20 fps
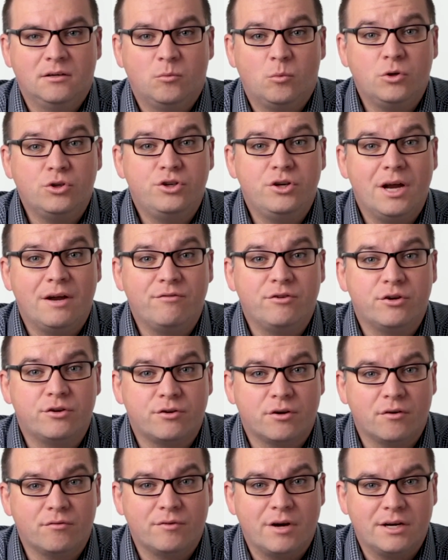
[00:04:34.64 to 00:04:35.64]
Once you have your
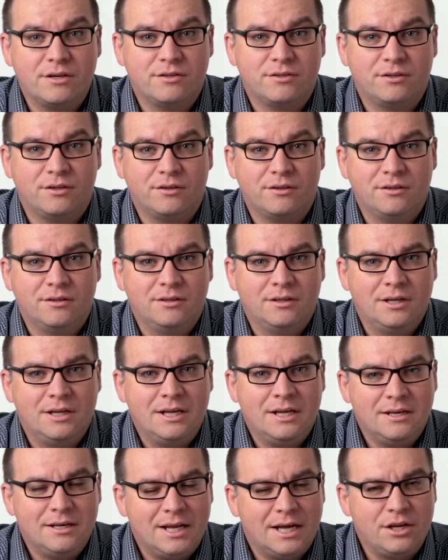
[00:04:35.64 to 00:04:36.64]
drone registered,
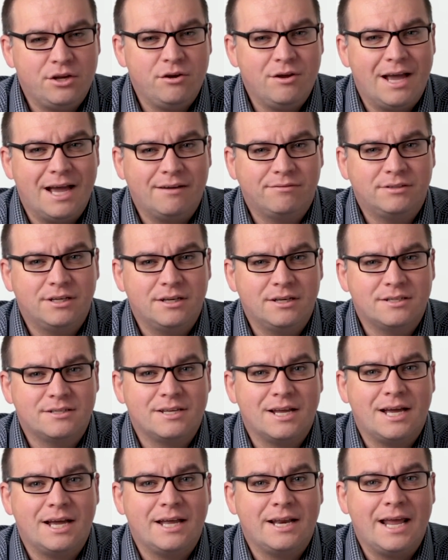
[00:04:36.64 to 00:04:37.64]
now you have to
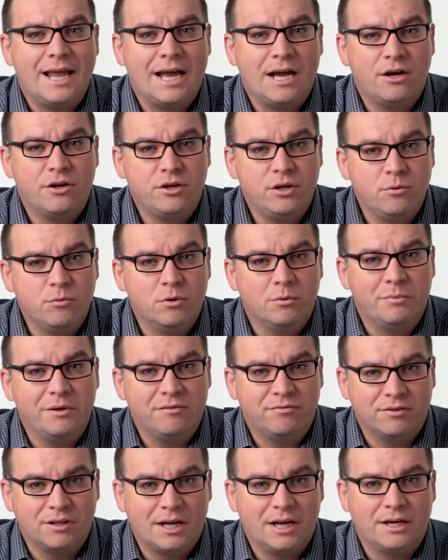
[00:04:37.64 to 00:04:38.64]
decide how you will
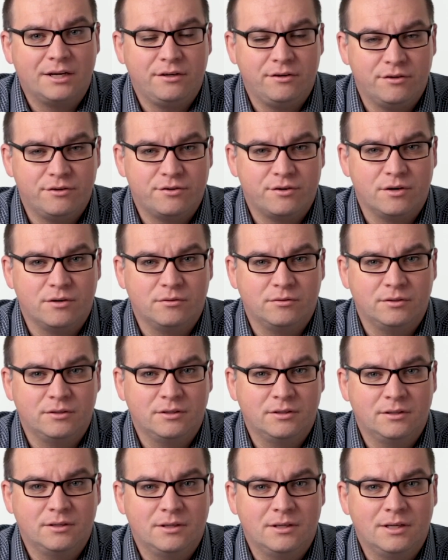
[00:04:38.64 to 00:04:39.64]
be flying your drone.
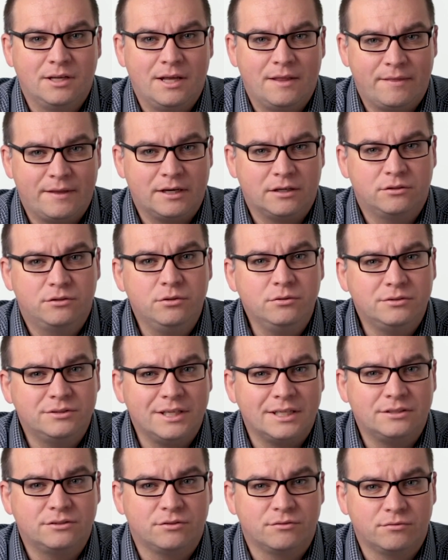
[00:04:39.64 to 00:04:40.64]
There are two
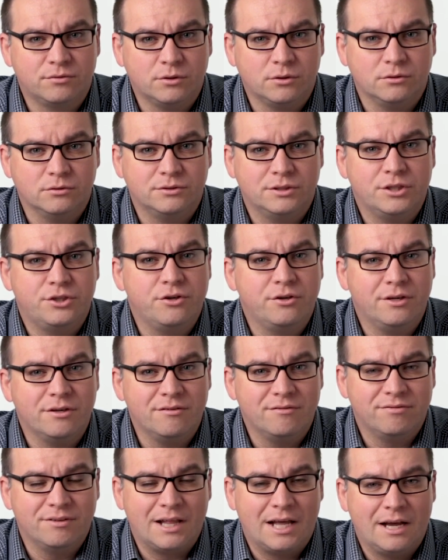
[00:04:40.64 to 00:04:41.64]
sets of rules that you
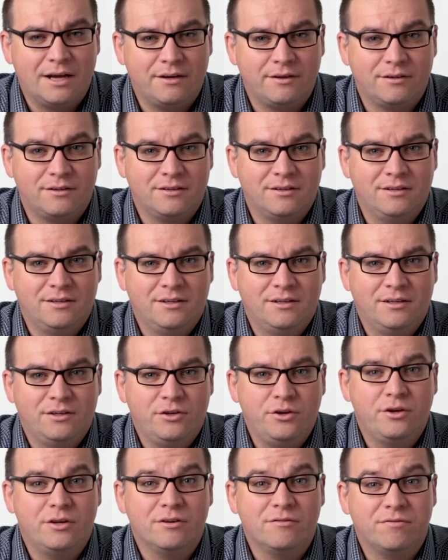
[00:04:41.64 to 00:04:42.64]
can fly under.
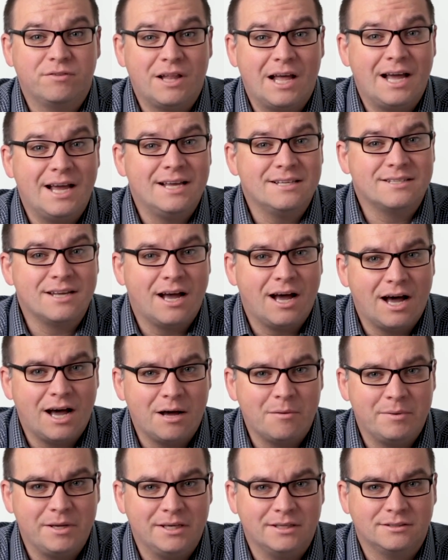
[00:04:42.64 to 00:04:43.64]
You can fly as a
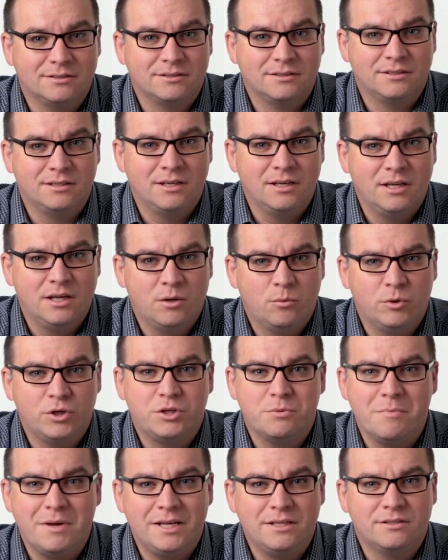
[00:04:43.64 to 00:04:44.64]
hobbyist,
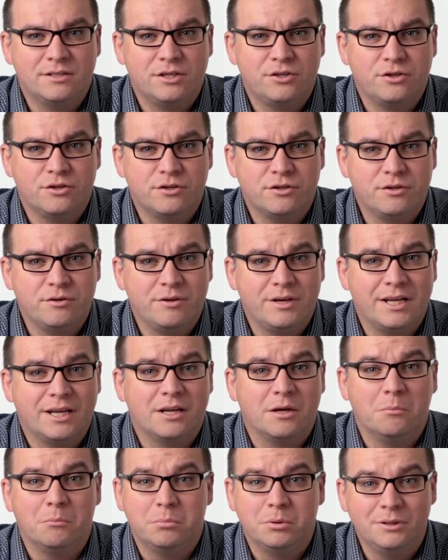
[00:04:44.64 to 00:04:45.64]
which means that you're doing it
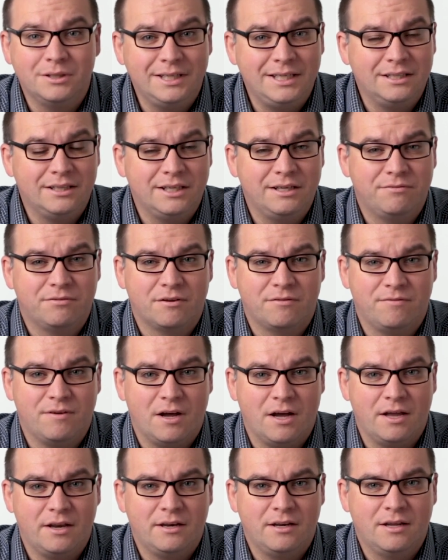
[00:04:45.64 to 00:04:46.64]
completely for
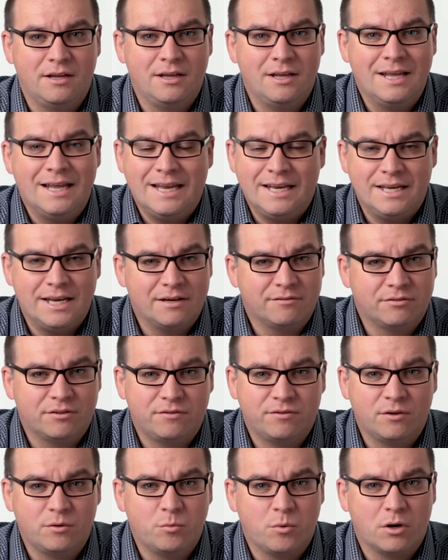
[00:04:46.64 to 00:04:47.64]
fun, never
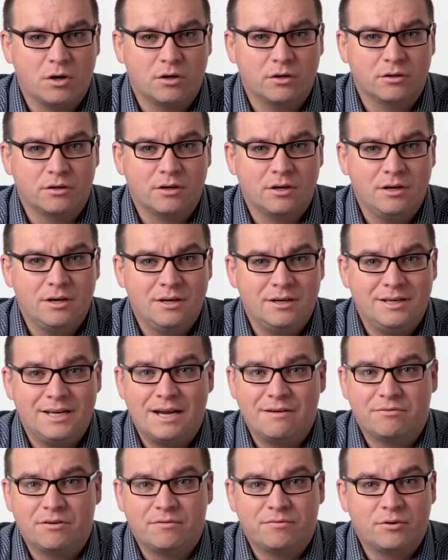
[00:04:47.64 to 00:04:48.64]
for work,
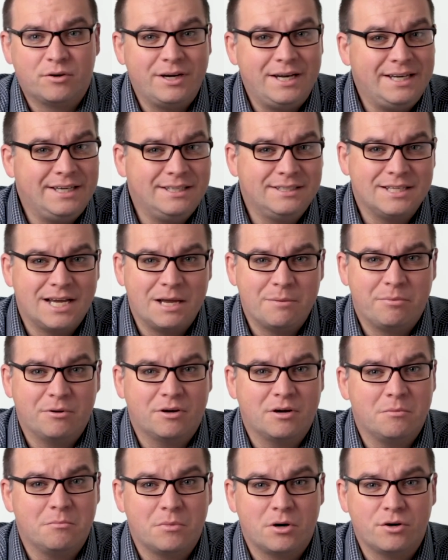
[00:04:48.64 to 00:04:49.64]
never for any type
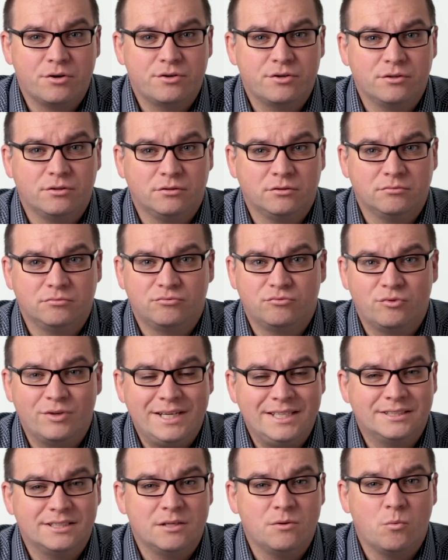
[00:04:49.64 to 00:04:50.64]
of commercial
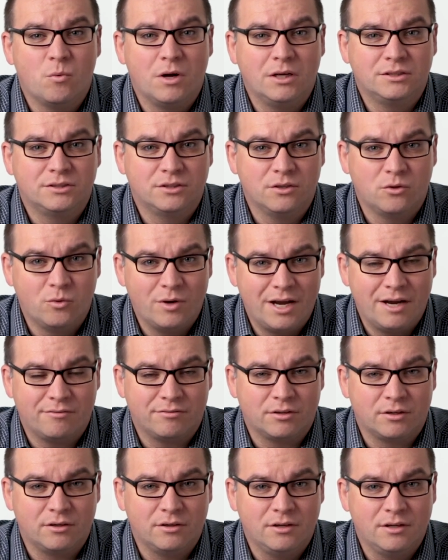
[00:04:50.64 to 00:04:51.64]
reason
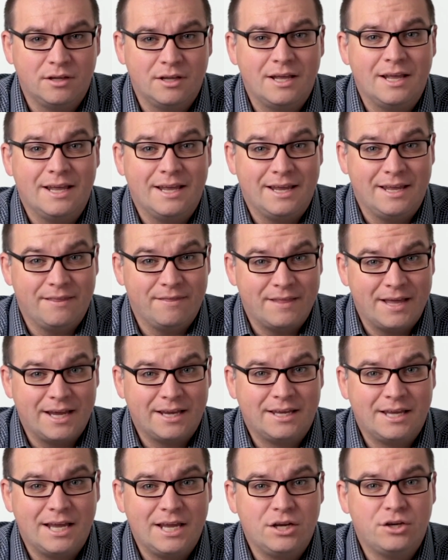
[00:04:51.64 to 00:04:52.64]
whatsoever. In
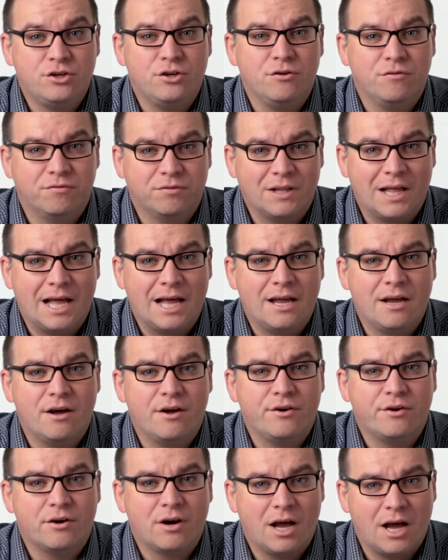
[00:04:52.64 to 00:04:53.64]
that case, you fly
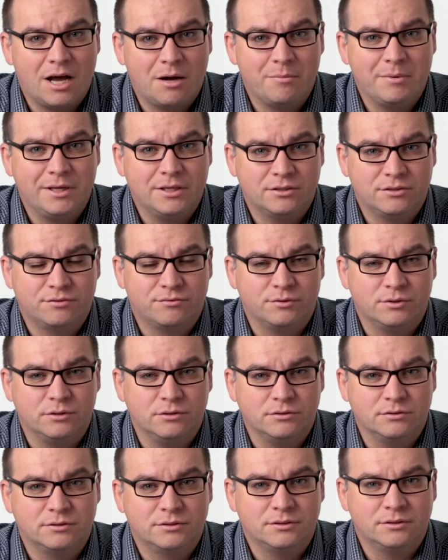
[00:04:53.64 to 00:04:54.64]
under hobbyist
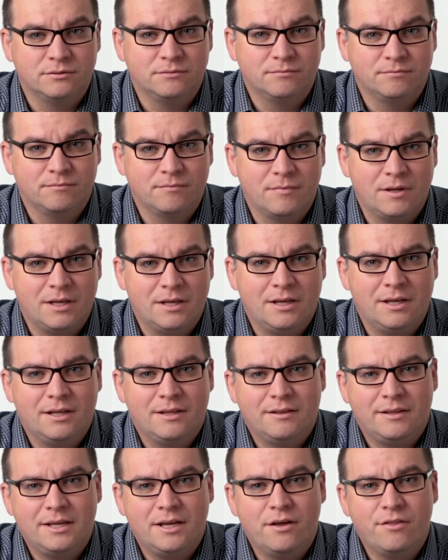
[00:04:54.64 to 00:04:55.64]
rules.
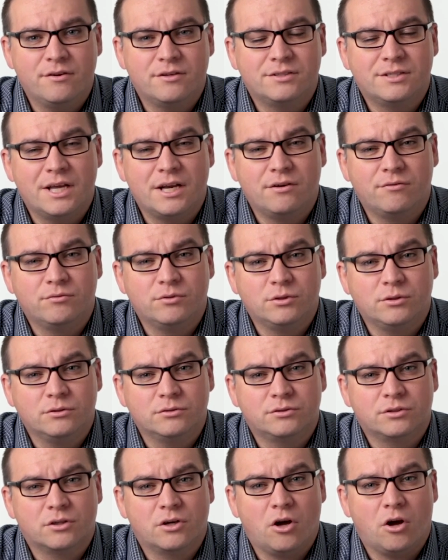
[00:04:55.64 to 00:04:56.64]
The other set of
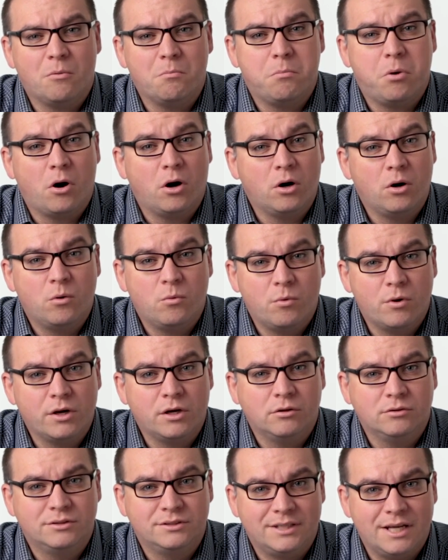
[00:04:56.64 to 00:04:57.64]
rules are called Part
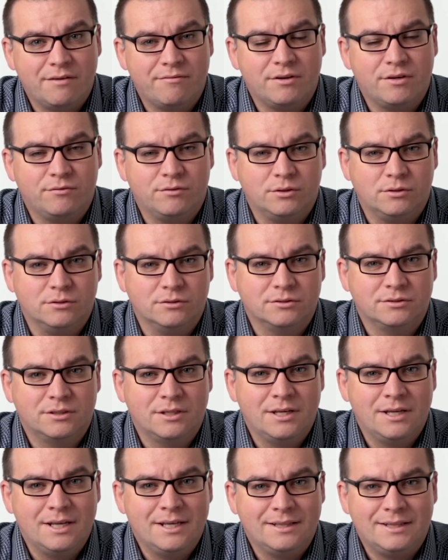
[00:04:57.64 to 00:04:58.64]
107
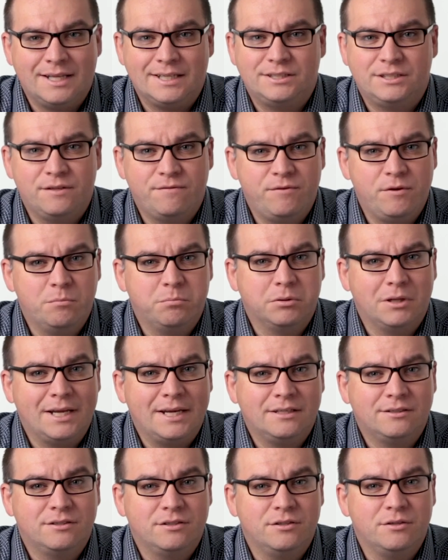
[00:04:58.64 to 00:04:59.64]
rules. That's if you
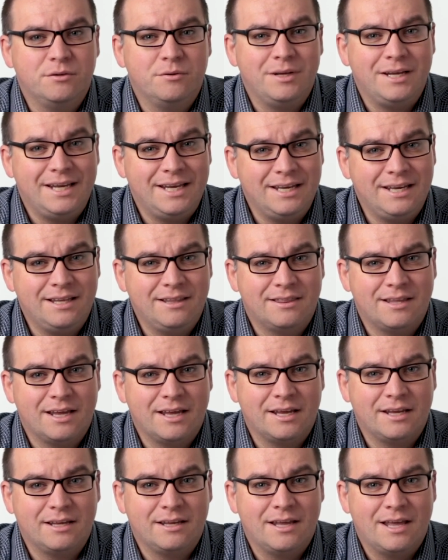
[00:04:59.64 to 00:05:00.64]
plan to do
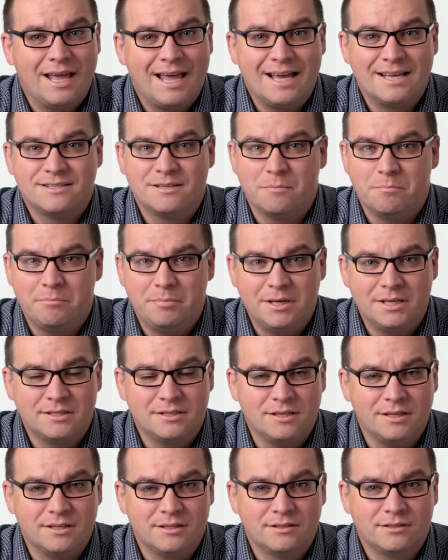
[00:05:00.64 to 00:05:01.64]
anything as a
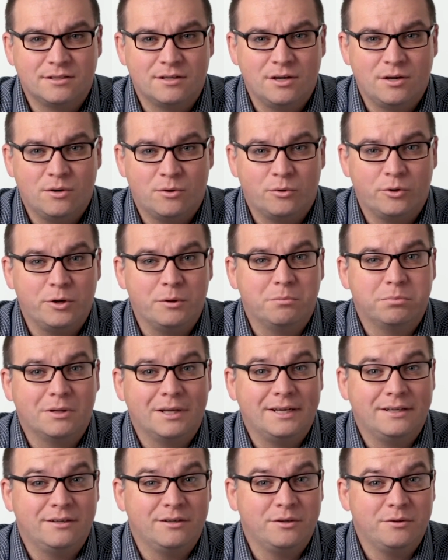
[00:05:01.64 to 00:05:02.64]
business, or you
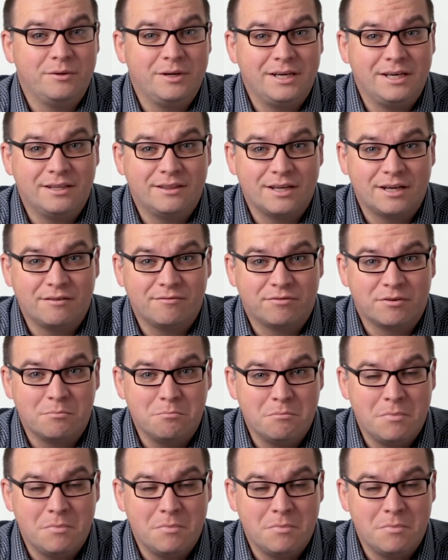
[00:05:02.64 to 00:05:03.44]
plan to do anything for